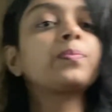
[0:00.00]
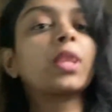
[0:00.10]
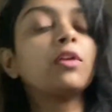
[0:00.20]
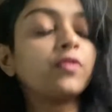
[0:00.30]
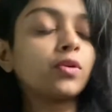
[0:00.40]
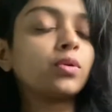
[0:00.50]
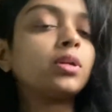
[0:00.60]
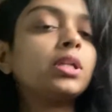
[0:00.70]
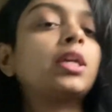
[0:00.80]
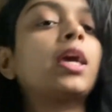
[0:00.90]
if you
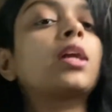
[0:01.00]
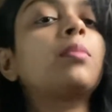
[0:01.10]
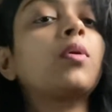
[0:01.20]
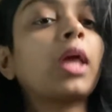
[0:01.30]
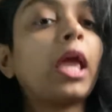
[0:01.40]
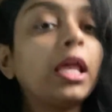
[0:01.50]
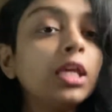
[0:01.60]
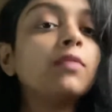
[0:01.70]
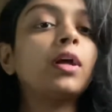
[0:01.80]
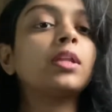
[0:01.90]
really care about
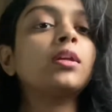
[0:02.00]
anyone,